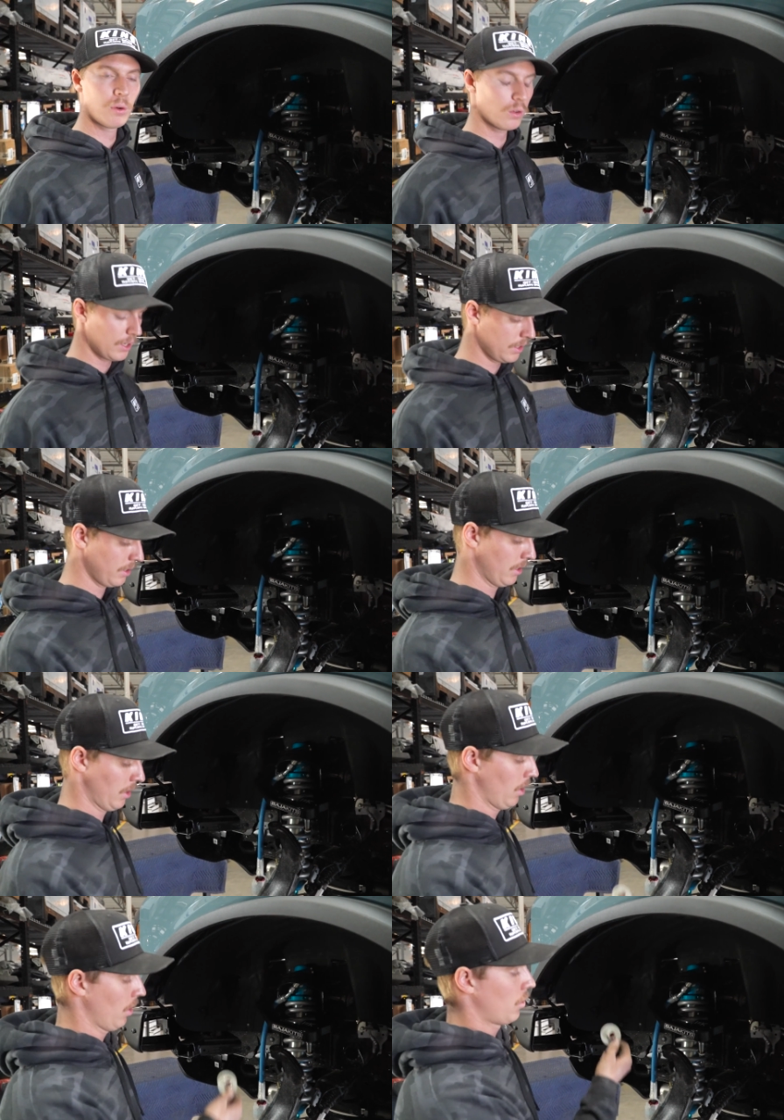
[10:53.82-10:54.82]
bolt in,
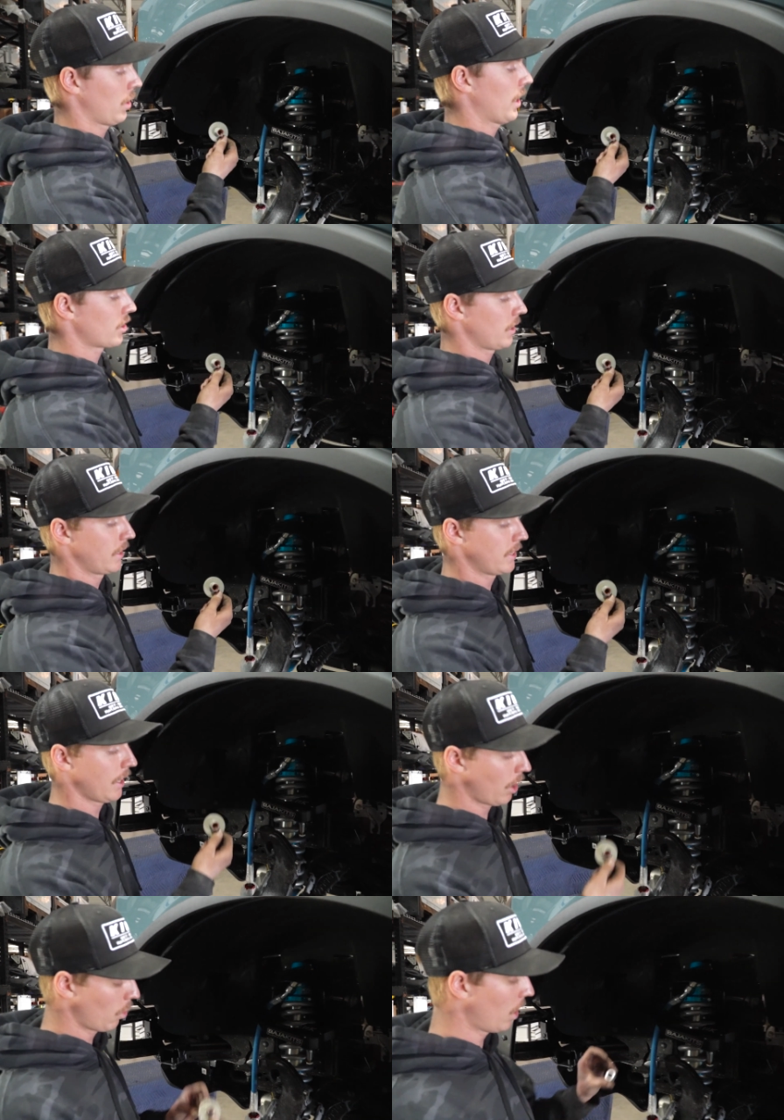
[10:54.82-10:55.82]
we're actually going to take our